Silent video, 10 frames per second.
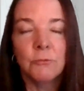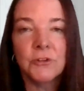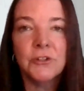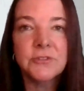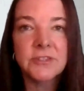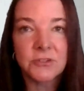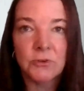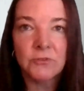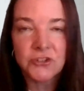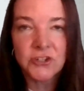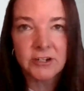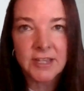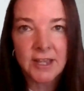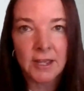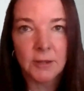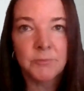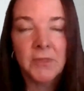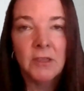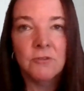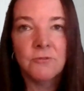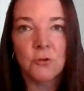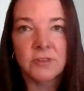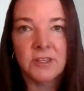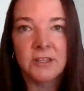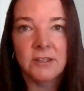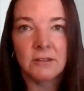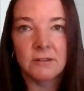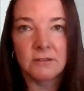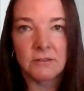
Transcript: reduce swivel chair time for the